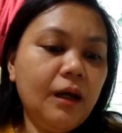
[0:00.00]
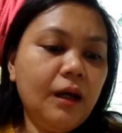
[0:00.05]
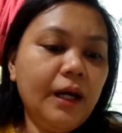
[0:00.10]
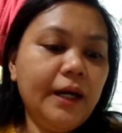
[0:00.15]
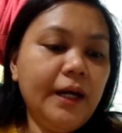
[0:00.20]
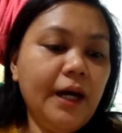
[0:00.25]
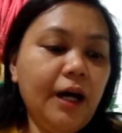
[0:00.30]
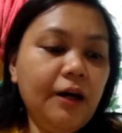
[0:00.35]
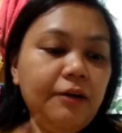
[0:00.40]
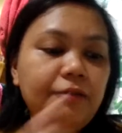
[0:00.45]

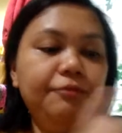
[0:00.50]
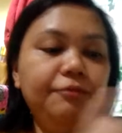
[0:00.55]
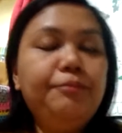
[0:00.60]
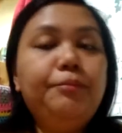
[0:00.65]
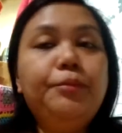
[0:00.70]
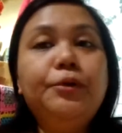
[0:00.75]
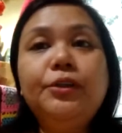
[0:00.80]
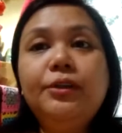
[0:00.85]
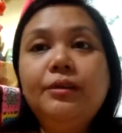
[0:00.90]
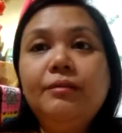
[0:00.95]
I have
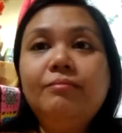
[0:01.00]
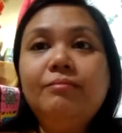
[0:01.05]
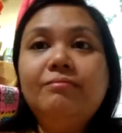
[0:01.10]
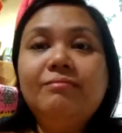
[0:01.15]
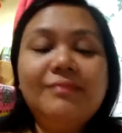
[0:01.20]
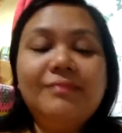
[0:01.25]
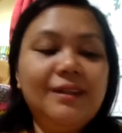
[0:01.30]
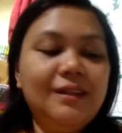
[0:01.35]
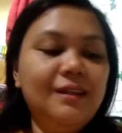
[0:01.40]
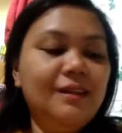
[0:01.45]
put
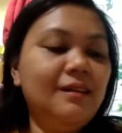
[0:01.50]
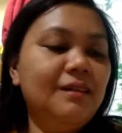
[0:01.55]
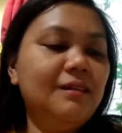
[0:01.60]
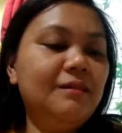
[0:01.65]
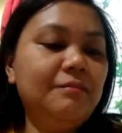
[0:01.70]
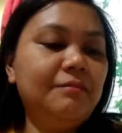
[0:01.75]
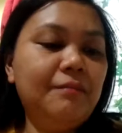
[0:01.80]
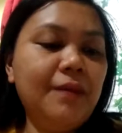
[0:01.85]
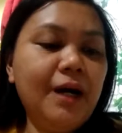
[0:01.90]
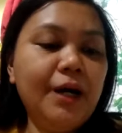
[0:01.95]

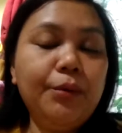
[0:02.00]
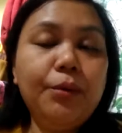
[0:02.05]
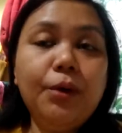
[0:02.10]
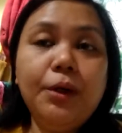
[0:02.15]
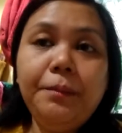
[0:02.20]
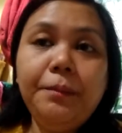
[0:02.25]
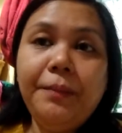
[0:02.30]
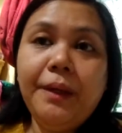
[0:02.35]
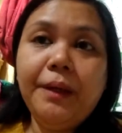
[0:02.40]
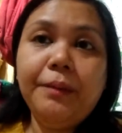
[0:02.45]
my
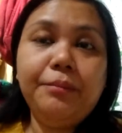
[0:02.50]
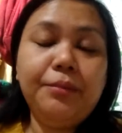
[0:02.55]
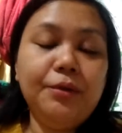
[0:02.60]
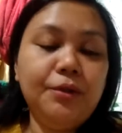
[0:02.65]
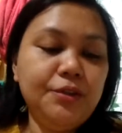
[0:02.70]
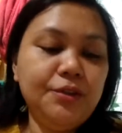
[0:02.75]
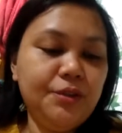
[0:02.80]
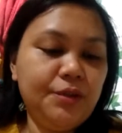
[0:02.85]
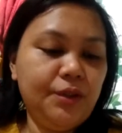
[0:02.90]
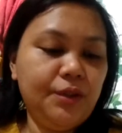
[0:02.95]

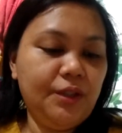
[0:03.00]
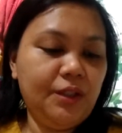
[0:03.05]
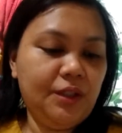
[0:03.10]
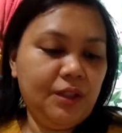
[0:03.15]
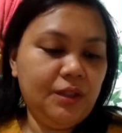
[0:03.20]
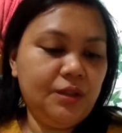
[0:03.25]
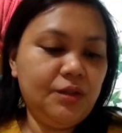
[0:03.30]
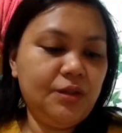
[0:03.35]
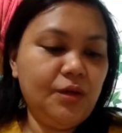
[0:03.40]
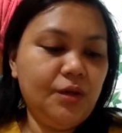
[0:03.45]
wallpaper, so it
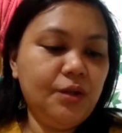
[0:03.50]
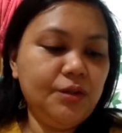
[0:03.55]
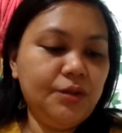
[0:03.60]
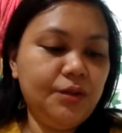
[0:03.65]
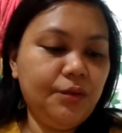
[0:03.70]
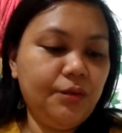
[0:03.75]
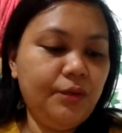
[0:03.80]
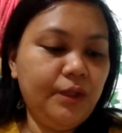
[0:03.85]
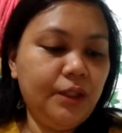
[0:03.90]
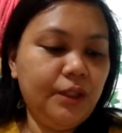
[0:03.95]
is
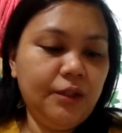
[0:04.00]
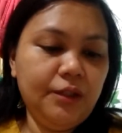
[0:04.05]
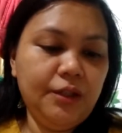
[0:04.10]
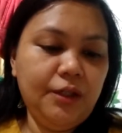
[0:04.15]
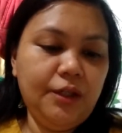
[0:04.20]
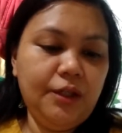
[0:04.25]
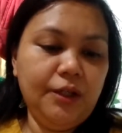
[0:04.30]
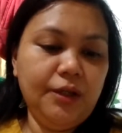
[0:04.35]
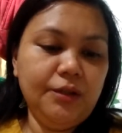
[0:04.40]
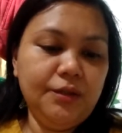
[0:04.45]
also
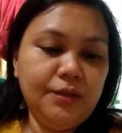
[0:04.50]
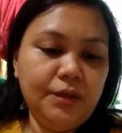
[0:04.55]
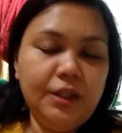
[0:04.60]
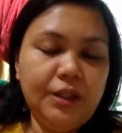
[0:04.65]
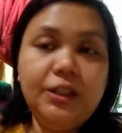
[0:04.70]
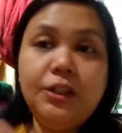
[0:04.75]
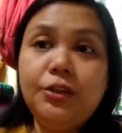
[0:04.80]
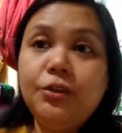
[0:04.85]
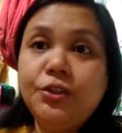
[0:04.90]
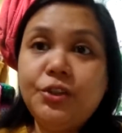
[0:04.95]
written here, so
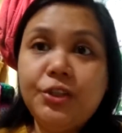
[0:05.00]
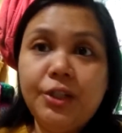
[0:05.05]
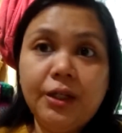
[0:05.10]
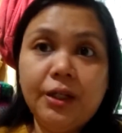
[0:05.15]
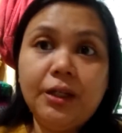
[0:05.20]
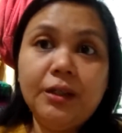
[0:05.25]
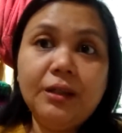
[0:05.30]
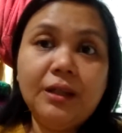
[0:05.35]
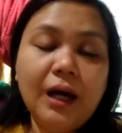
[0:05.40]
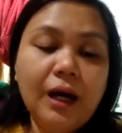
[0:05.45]
I need to
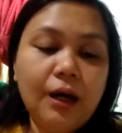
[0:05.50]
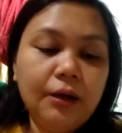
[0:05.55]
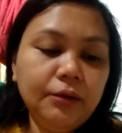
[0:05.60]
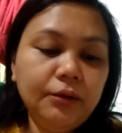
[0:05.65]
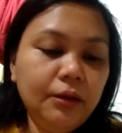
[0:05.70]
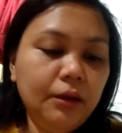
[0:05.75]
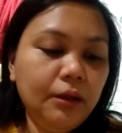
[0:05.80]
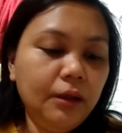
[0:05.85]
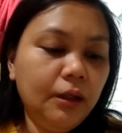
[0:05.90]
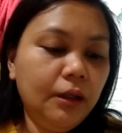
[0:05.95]
check it
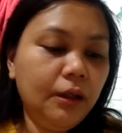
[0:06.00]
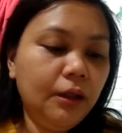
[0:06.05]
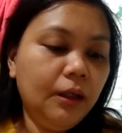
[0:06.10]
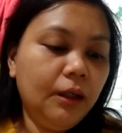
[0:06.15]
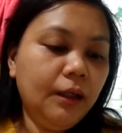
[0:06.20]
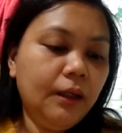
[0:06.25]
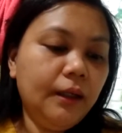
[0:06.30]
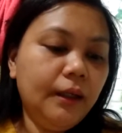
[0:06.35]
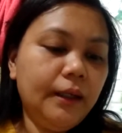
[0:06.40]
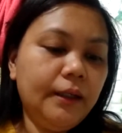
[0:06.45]
out.
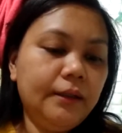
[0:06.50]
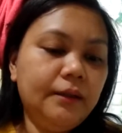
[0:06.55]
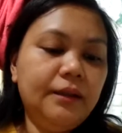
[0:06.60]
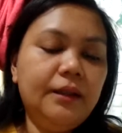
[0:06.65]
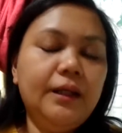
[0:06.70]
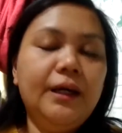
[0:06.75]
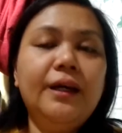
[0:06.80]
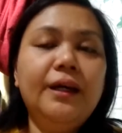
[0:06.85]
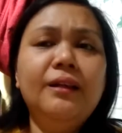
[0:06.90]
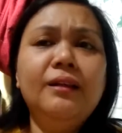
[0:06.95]

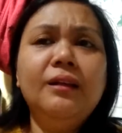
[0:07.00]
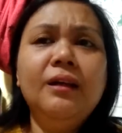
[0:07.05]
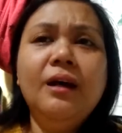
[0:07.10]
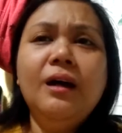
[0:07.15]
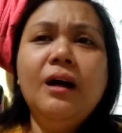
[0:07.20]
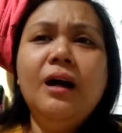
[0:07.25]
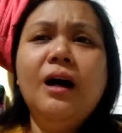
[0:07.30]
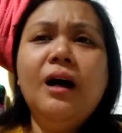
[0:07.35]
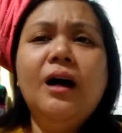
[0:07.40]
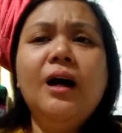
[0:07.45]
And then
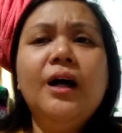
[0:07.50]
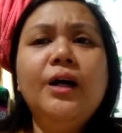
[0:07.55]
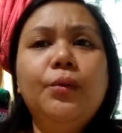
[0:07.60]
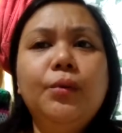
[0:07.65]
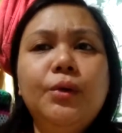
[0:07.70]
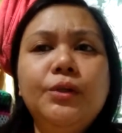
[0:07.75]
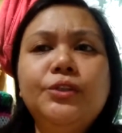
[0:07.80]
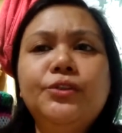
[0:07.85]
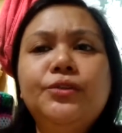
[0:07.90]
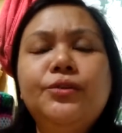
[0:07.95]
I
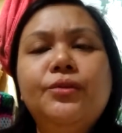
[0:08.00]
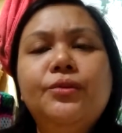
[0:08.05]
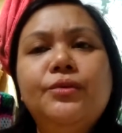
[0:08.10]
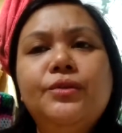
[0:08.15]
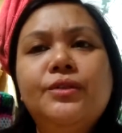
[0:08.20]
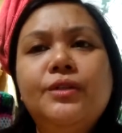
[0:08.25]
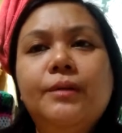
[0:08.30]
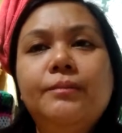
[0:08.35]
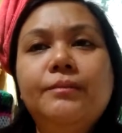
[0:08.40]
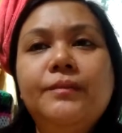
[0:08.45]
wanted to do
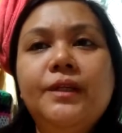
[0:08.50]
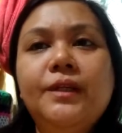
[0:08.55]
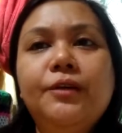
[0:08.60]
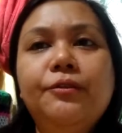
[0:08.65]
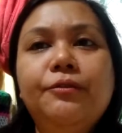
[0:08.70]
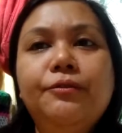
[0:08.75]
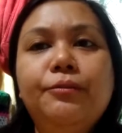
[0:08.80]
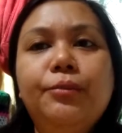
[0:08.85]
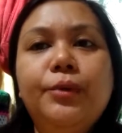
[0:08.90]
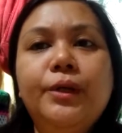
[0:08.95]

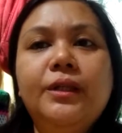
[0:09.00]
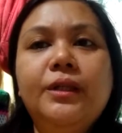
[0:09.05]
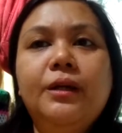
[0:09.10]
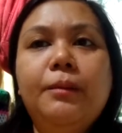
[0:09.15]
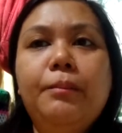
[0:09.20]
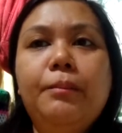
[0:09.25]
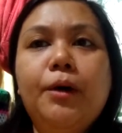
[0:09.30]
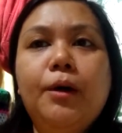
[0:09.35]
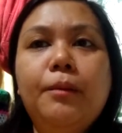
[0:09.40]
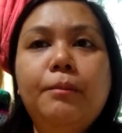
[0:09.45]
something with the
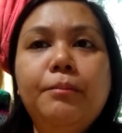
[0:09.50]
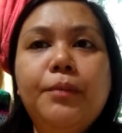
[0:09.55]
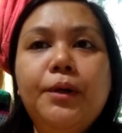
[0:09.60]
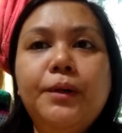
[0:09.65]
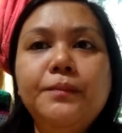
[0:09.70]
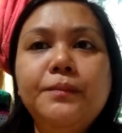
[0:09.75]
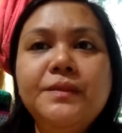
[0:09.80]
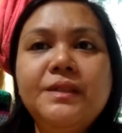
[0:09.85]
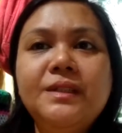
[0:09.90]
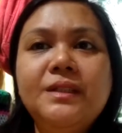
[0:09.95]

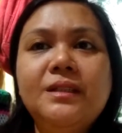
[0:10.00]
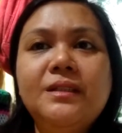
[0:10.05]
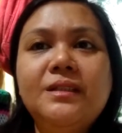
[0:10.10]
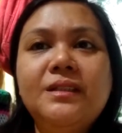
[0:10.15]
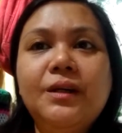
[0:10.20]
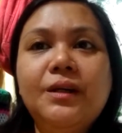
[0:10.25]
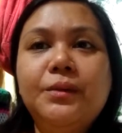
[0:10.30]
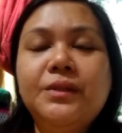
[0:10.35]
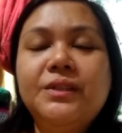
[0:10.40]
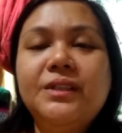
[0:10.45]
pom-poms,
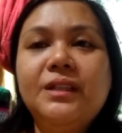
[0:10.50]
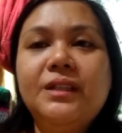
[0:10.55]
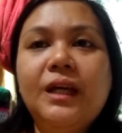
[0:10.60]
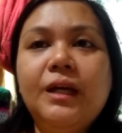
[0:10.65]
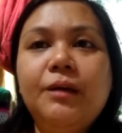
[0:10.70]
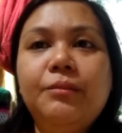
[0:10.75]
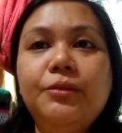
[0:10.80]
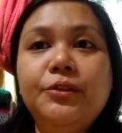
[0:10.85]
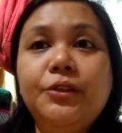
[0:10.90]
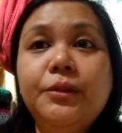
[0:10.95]
since I
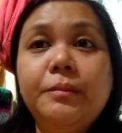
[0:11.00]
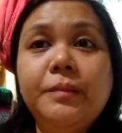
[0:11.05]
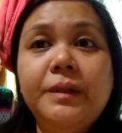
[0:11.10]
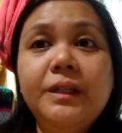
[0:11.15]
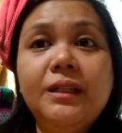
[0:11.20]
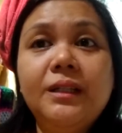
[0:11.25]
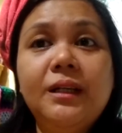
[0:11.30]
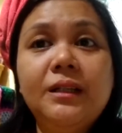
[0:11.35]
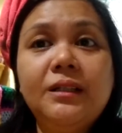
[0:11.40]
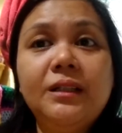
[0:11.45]
wasn't able to
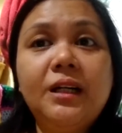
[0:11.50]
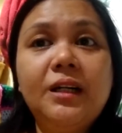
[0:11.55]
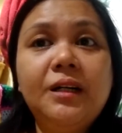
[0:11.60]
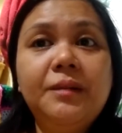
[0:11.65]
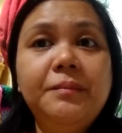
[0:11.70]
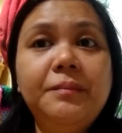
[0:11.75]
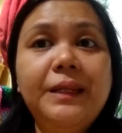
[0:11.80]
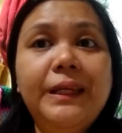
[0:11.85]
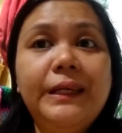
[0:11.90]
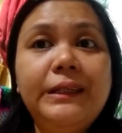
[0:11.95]
pick that
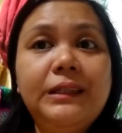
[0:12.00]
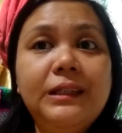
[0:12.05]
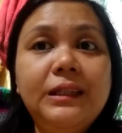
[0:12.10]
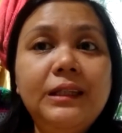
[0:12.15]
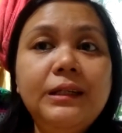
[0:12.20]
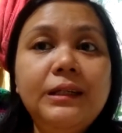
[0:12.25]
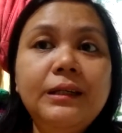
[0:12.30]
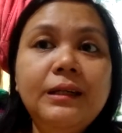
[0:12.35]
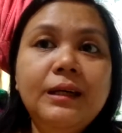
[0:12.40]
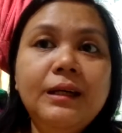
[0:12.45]
up
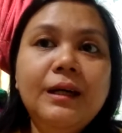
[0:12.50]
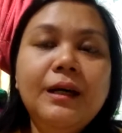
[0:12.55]
lately,